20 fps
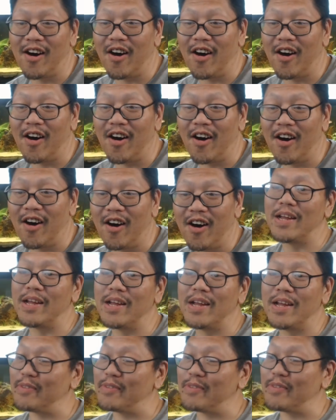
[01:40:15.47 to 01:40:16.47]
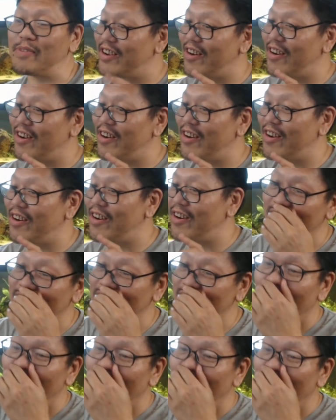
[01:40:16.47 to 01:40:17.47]
Oh, Benjamin. Oh, he's.
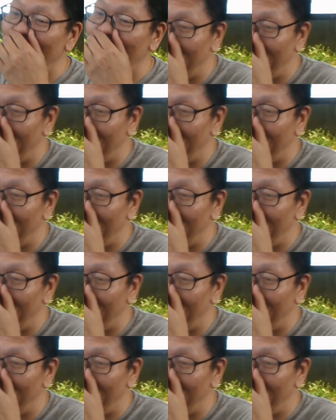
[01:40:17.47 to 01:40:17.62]
Oh,